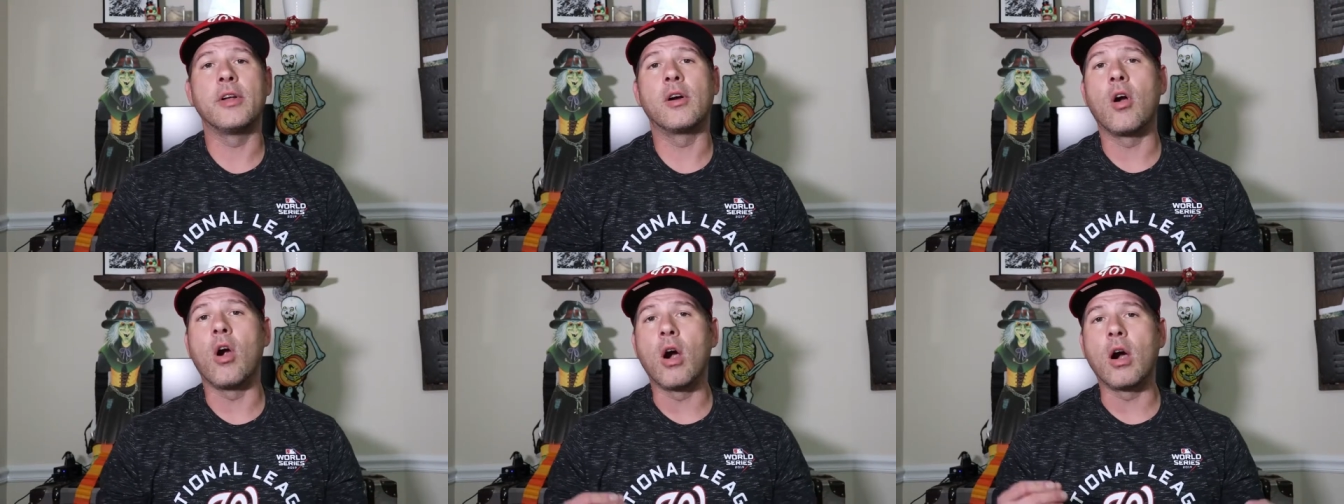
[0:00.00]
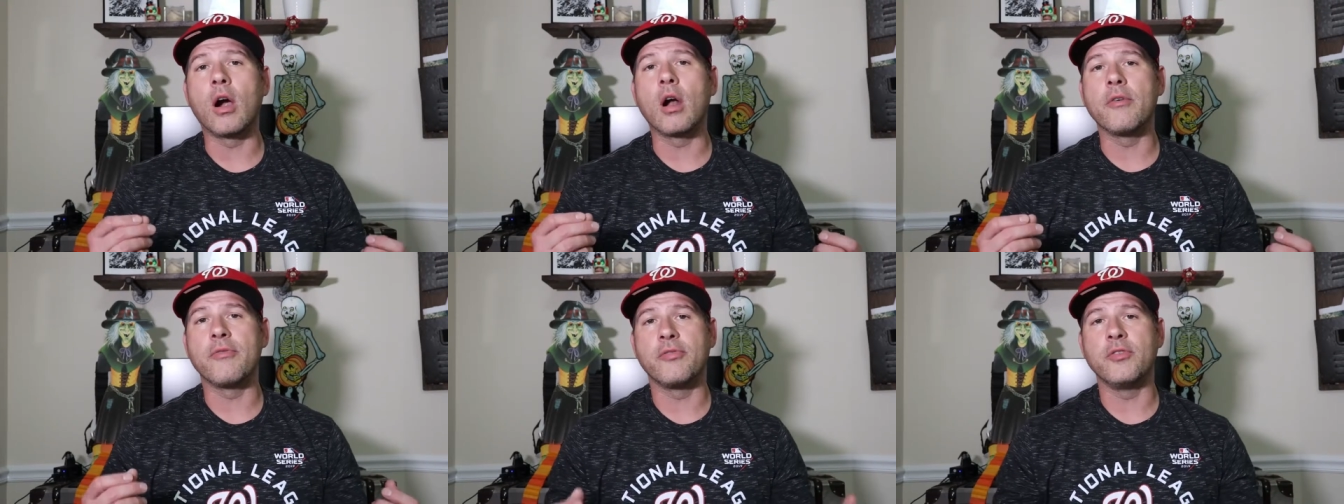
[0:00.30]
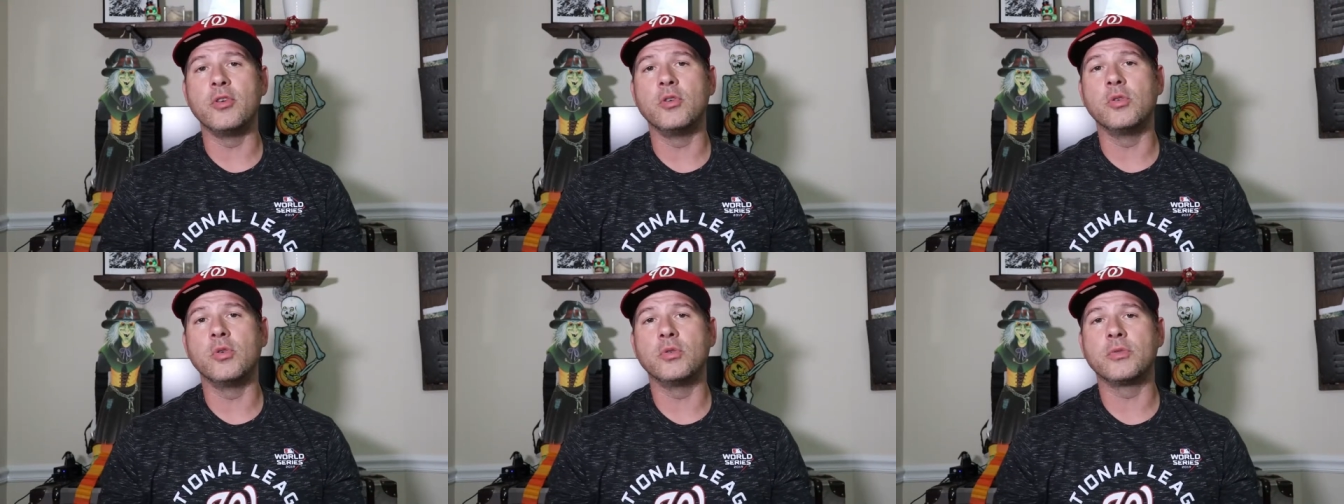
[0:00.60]
There are a
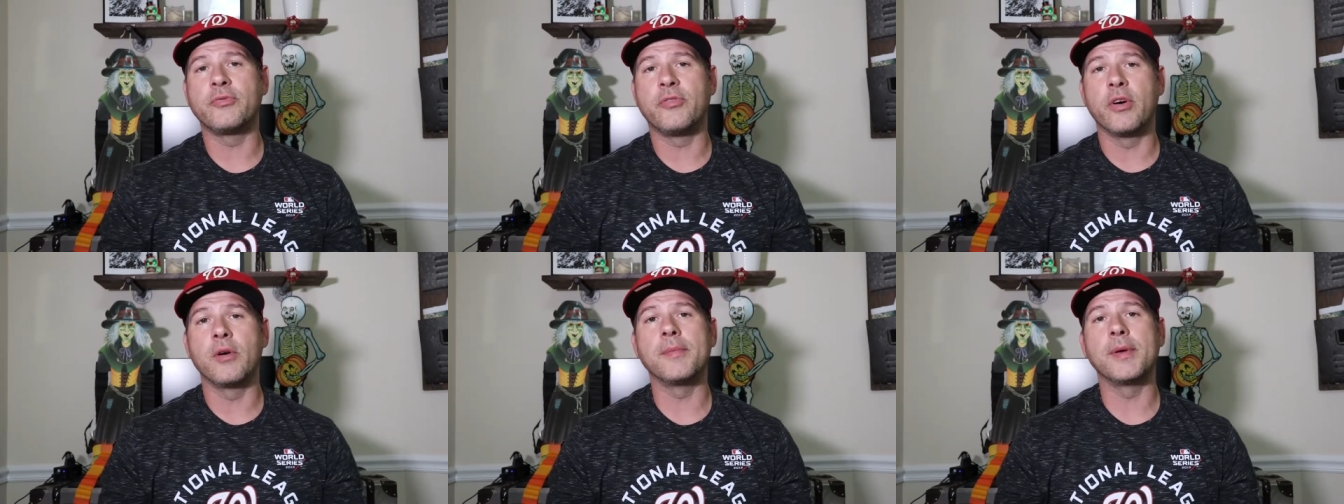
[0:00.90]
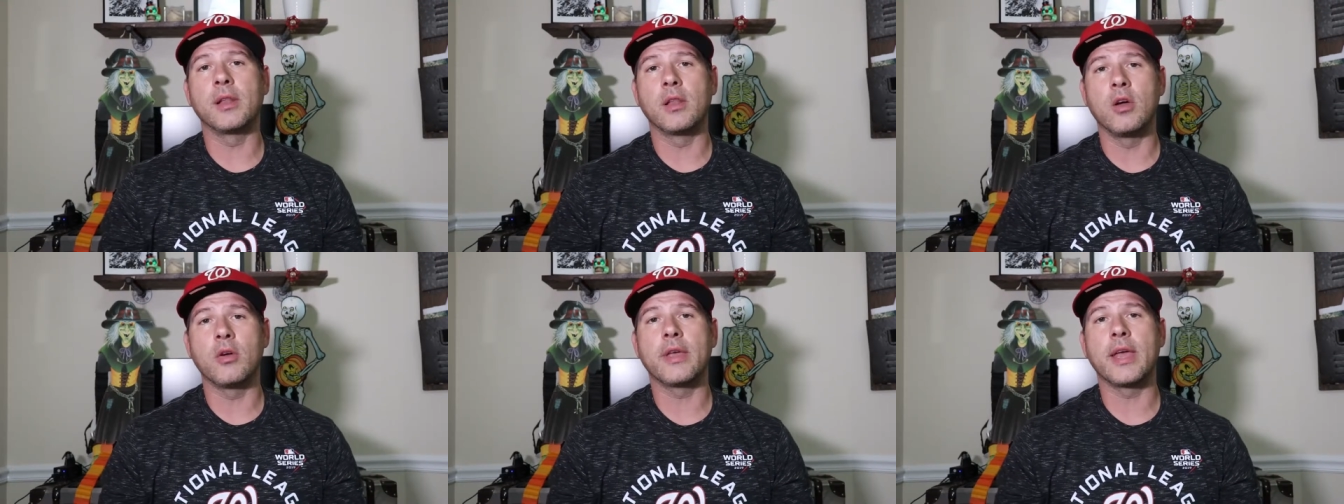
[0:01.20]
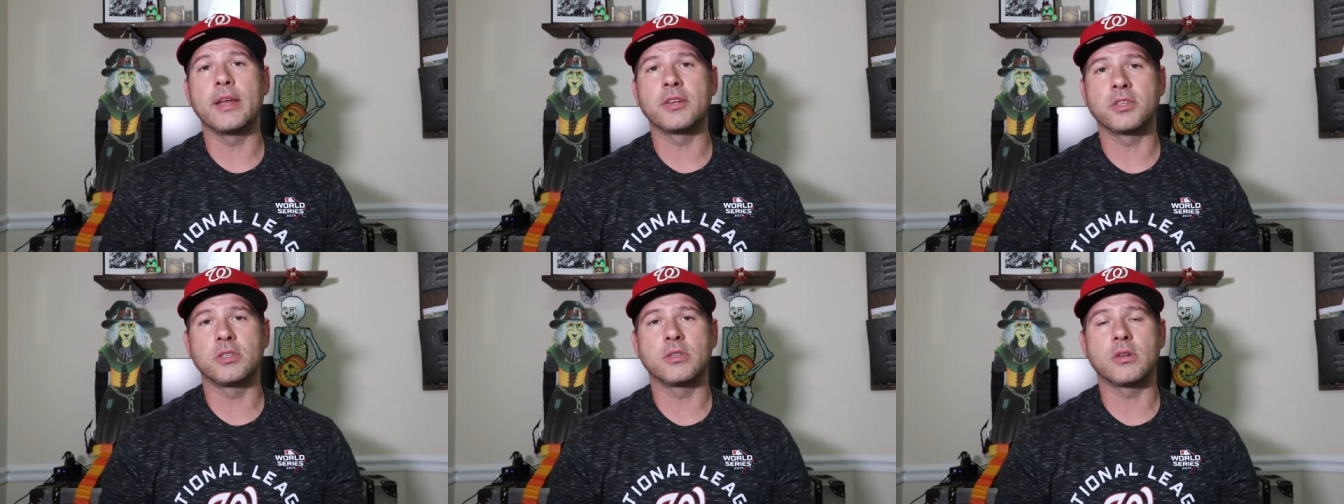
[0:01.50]
few filming
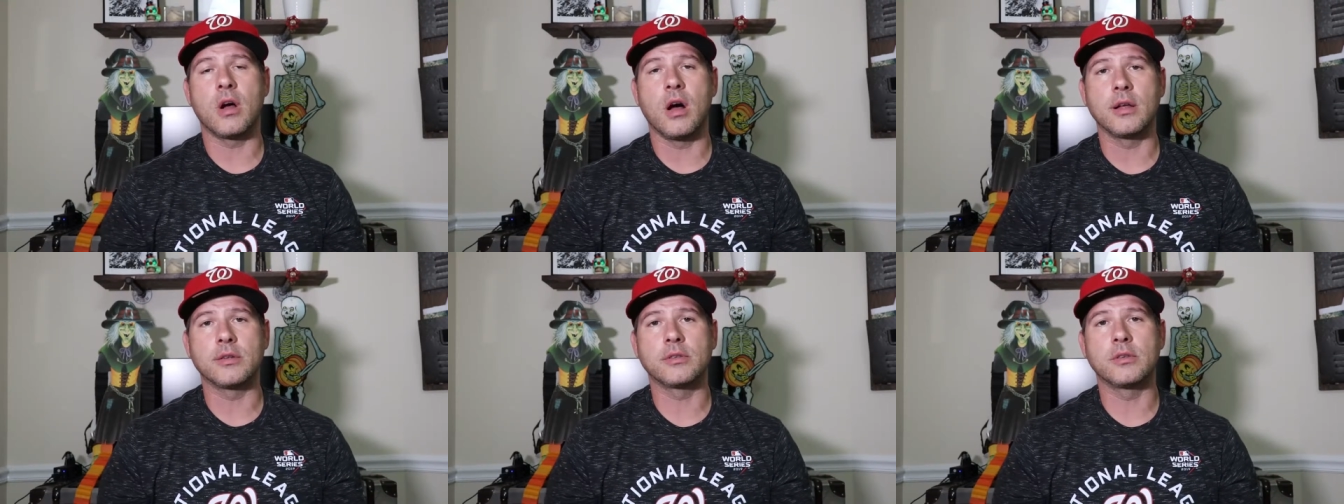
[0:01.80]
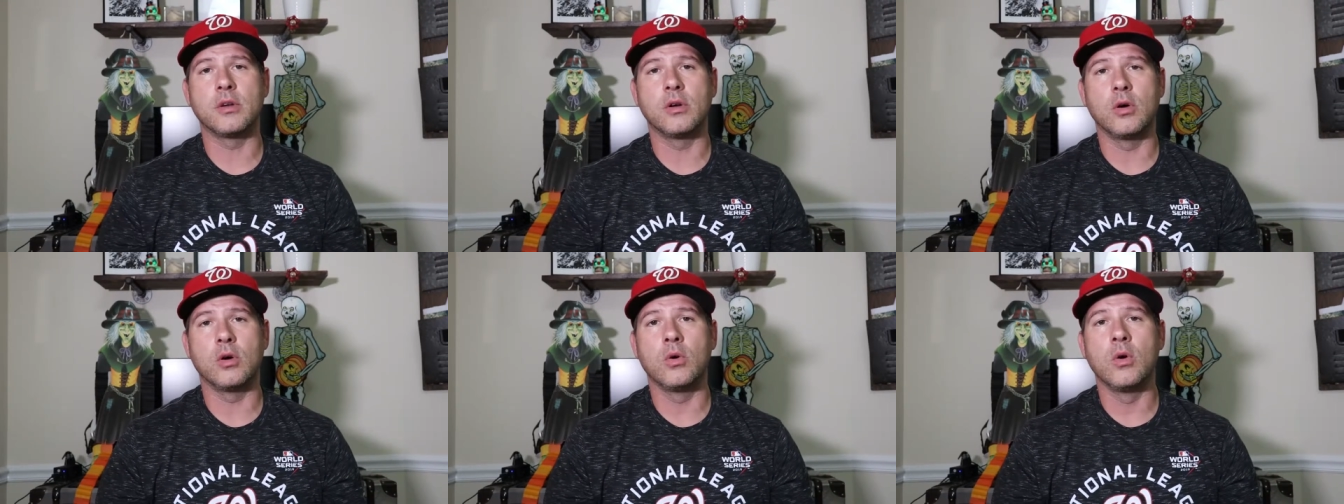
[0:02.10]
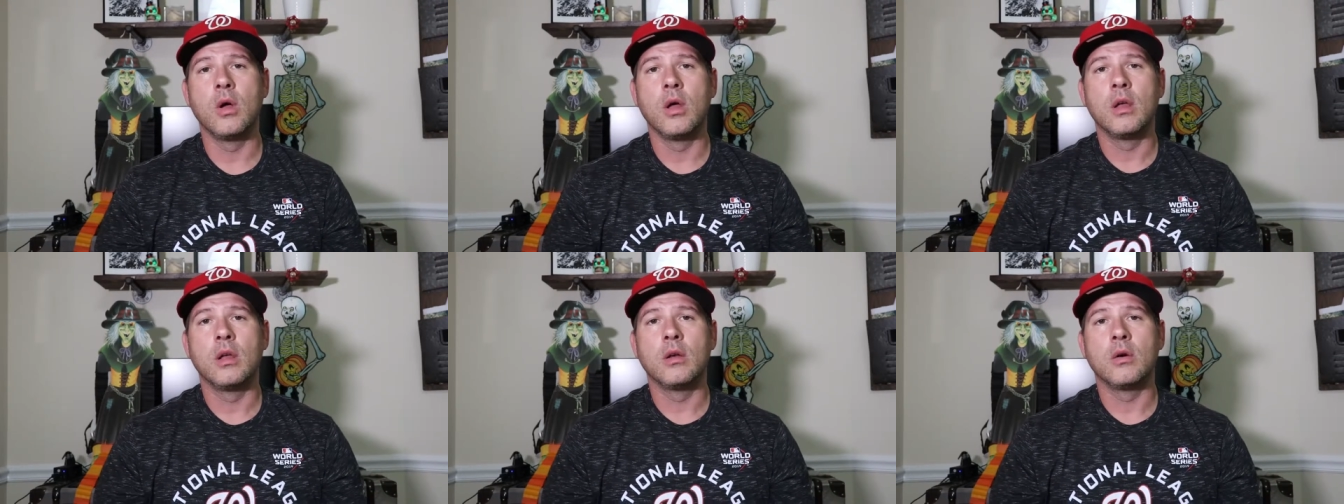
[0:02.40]
locations
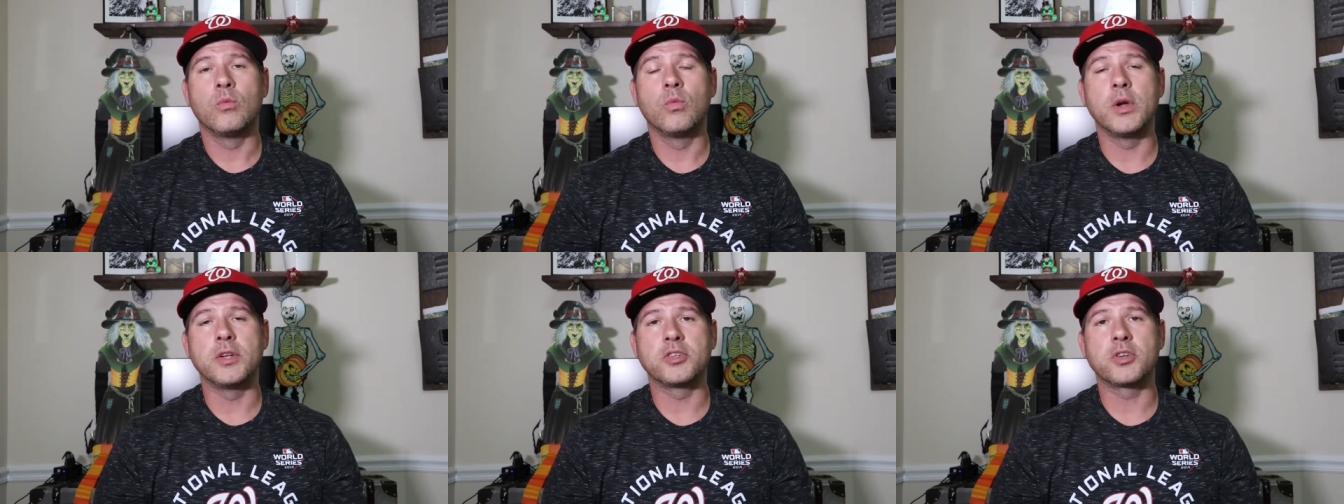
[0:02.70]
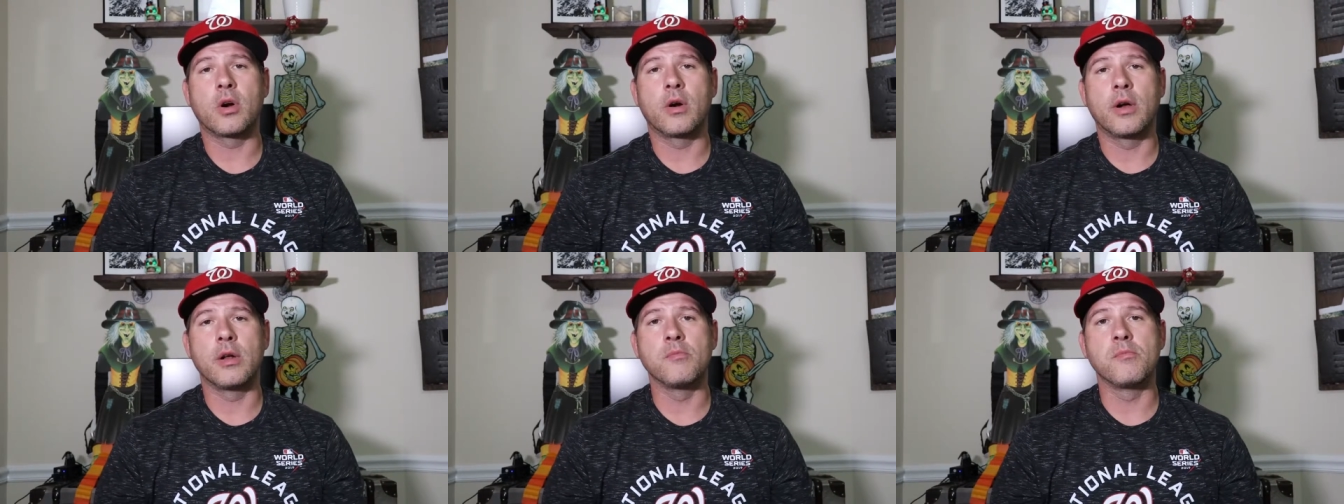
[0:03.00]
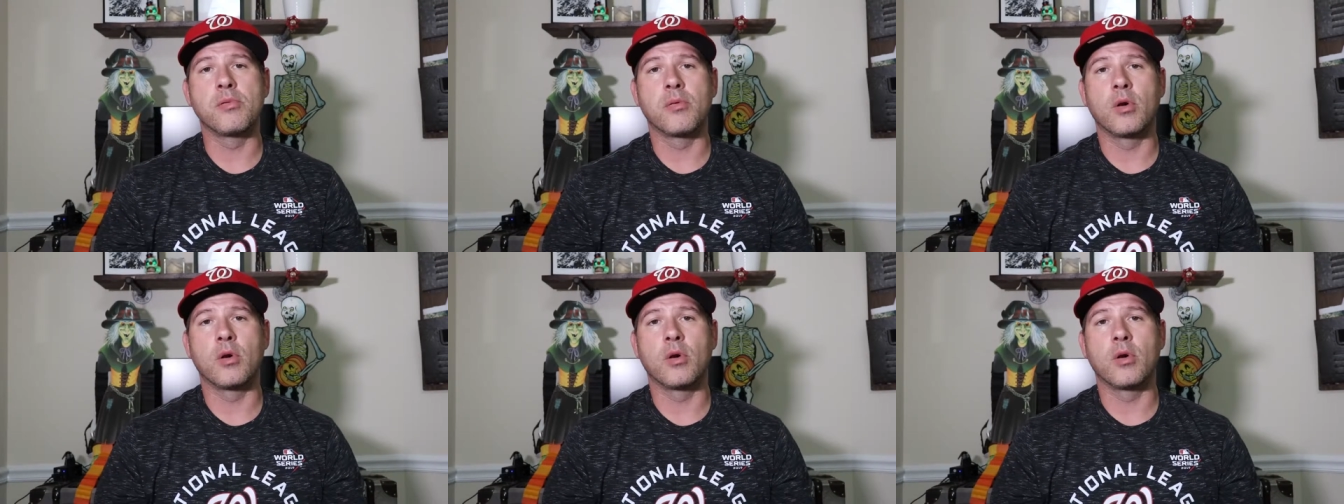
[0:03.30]
also which are in